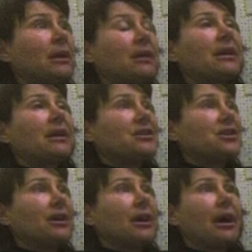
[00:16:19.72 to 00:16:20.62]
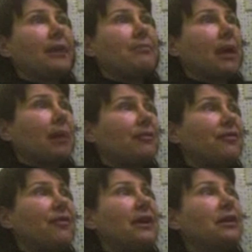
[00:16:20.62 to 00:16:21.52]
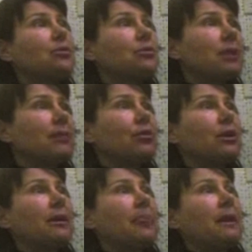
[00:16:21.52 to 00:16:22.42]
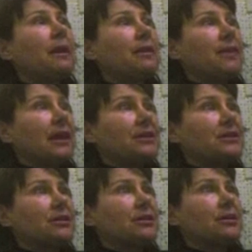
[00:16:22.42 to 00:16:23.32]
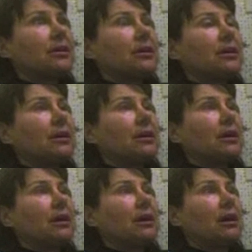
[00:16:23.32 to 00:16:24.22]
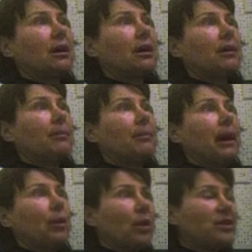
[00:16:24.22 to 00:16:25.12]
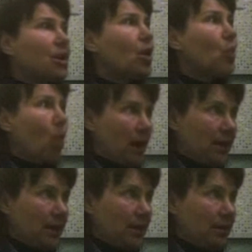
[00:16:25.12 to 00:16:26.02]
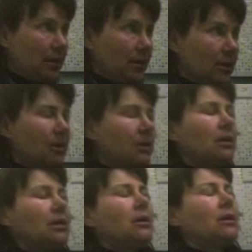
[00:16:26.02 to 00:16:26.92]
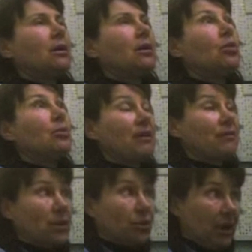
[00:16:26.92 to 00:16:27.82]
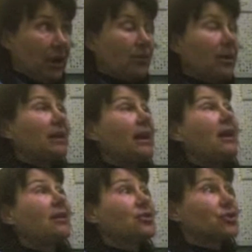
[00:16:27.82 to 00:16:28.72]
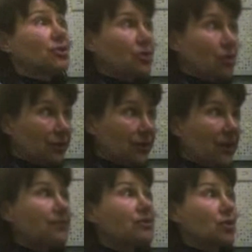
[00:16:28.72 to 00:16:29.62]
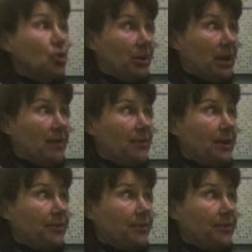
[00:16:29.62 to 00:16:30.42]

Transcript: Like I said, I'm faintly remembering that I went to Hawaii with my friend Greg. Greg and I got certified for scuba diving.